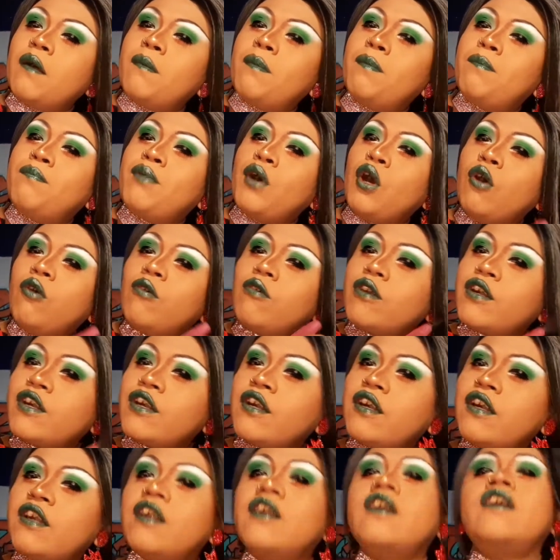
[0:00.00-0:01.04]

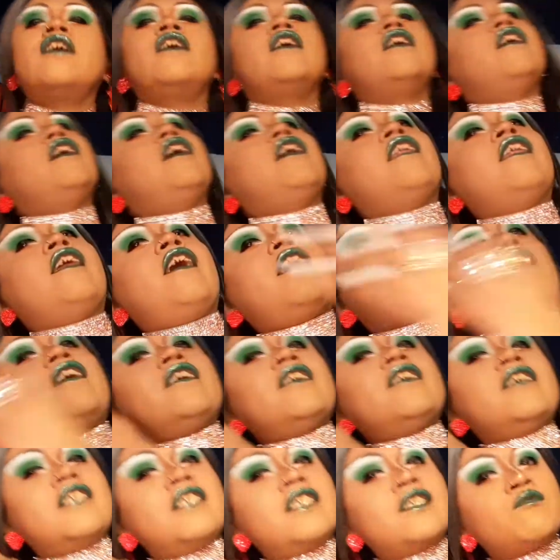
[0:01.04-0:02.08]
poker
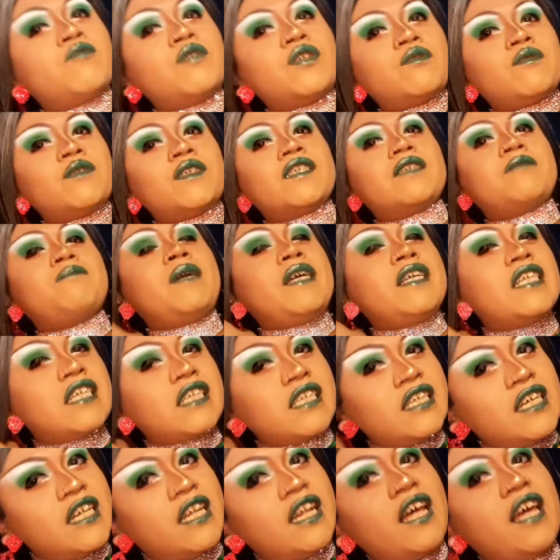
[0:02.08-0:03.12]
alliance, which was
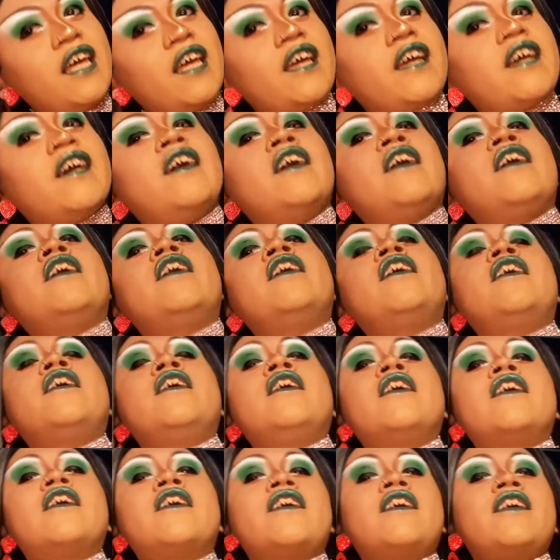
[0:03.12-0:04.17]
basically like
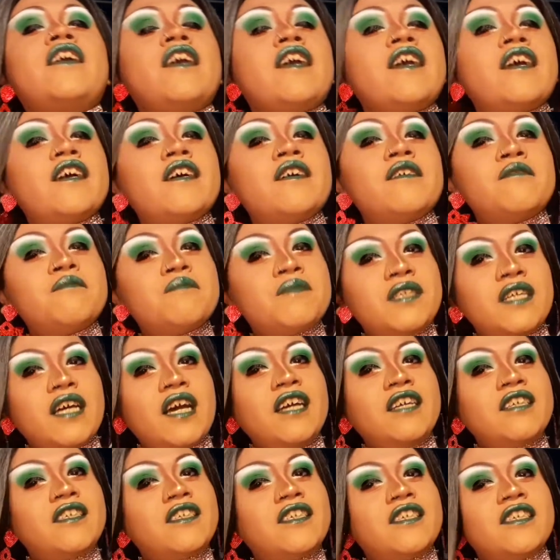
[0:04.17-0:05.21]
Kim,
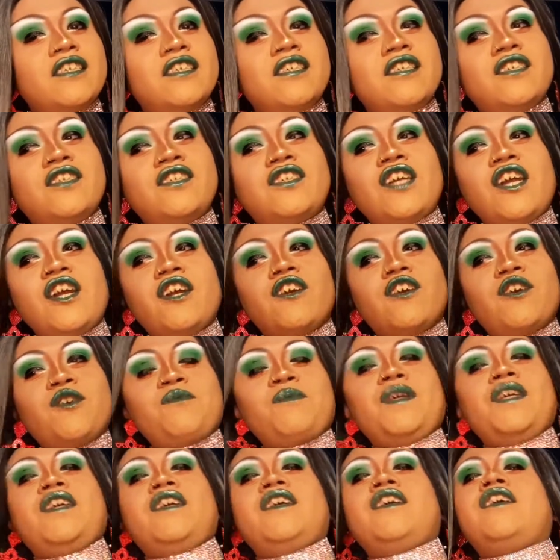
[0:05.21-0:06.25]
Tyson,
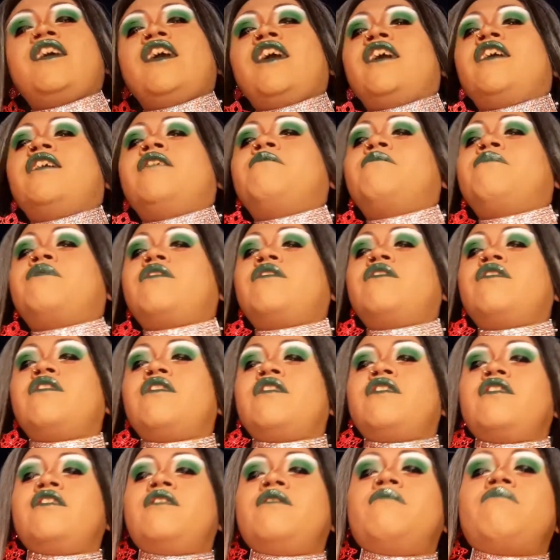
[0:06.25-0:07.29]
Jeremy,
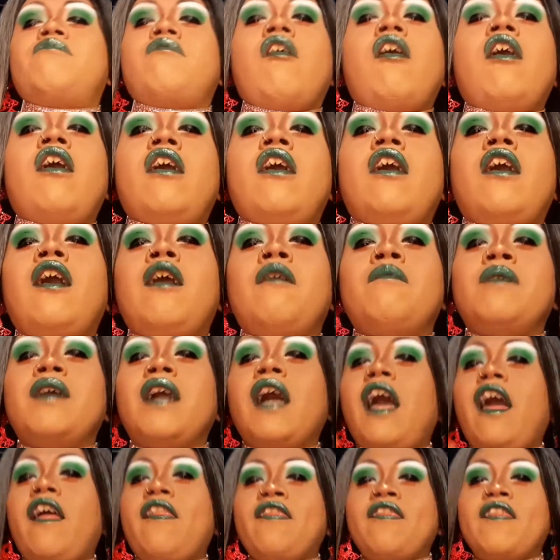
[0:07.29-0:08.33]
Amber, Rob,
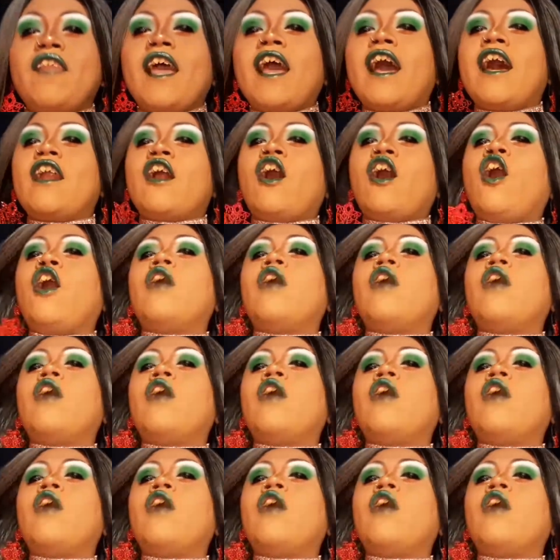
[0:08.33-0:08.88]
and they had all